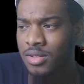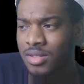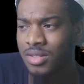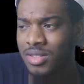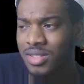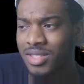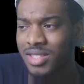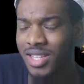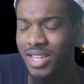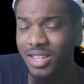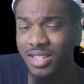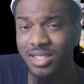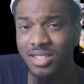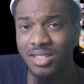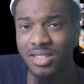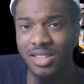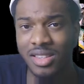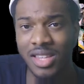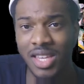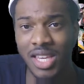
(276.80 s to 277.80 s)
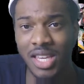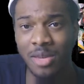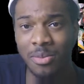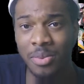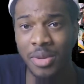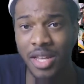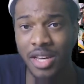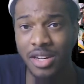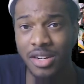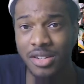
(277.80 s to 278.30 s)
6 league
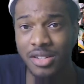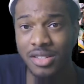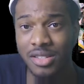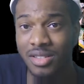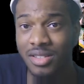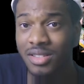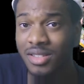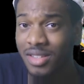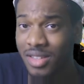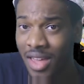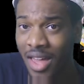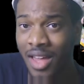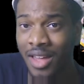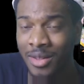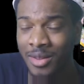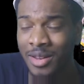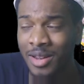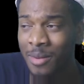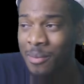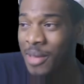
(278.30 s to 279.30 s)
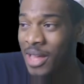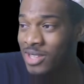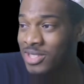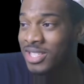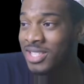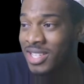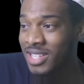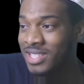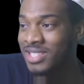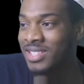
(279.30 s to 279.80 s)
players. Yeah, about
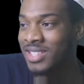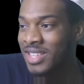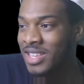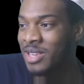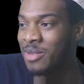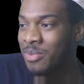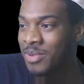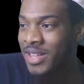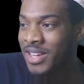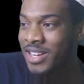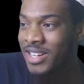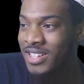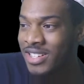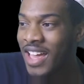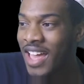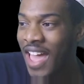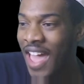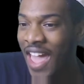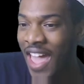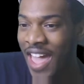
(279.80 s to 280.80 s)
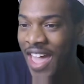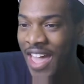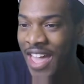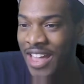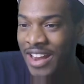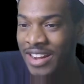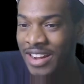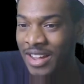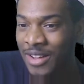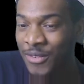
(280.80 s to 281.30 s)
6 league players
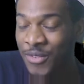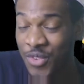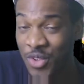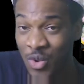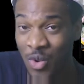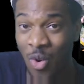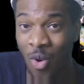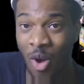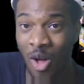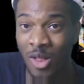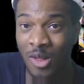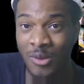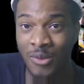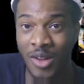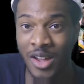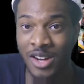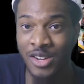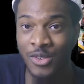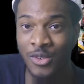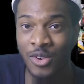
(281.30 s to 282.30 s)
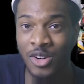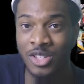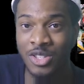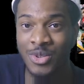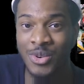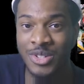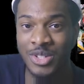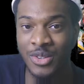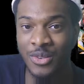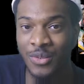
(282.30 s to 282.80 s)
and a few qualifiers for
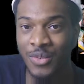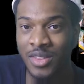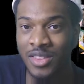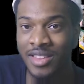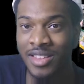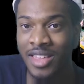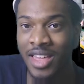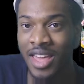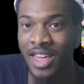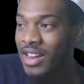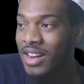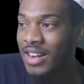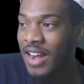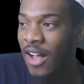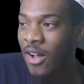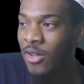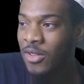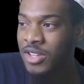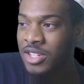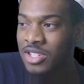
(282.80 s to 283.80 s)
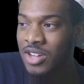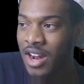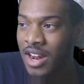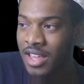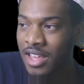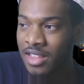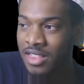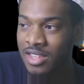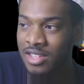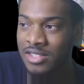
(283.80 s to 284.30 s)
250k. Not only trying to
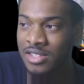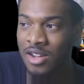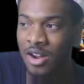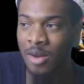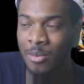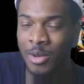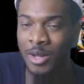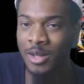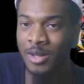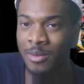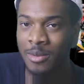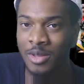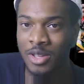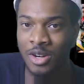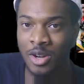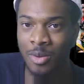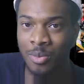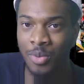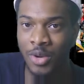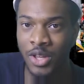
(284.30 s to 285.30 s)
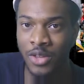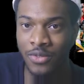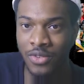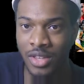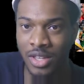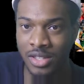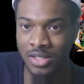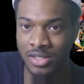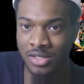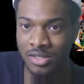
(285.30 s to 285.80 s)
get this card, but you know,
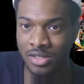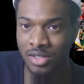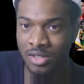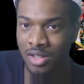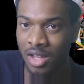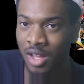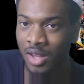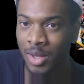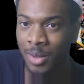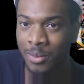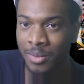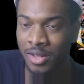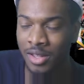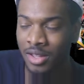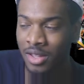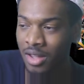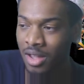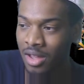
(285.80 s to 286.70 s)
previous unlimited